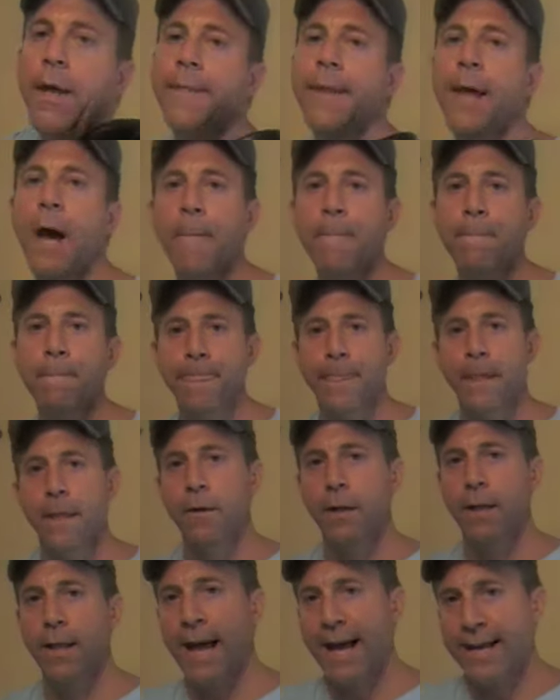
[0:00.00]
Now,
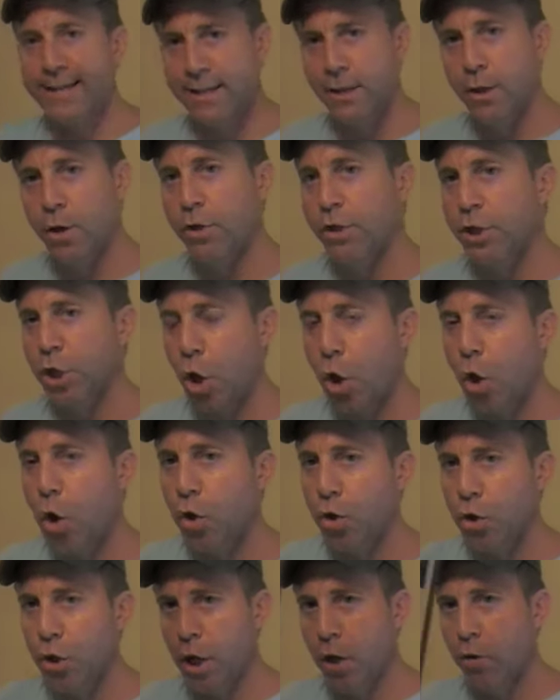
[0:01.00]
the last note is a
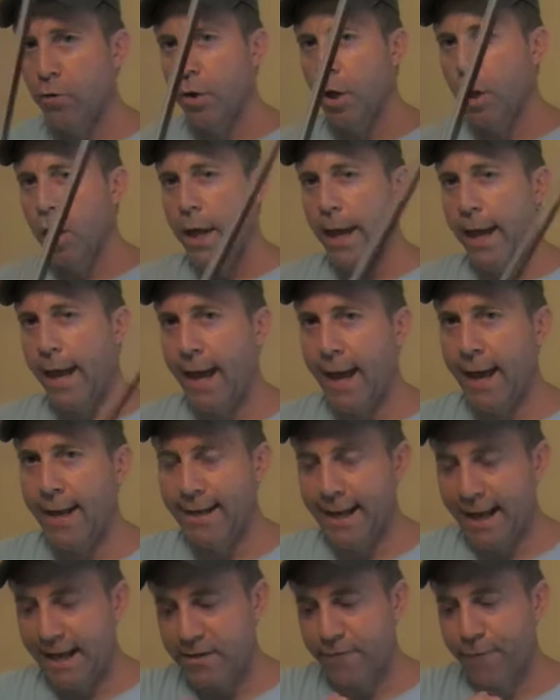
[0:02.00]
whole note, and
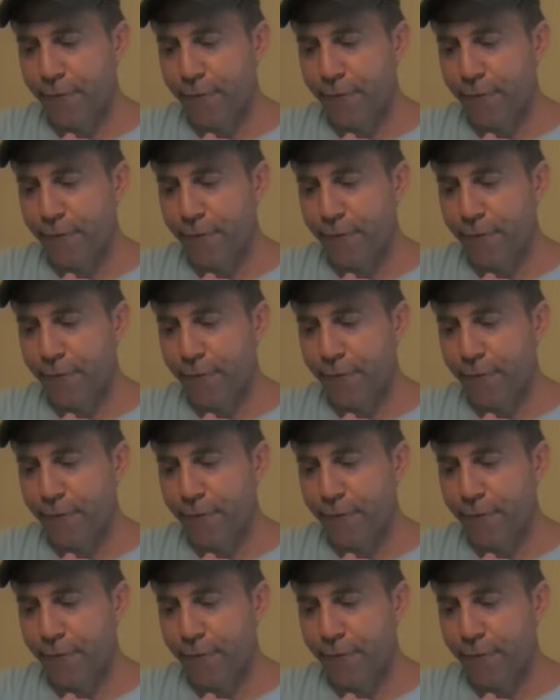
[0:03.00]
it has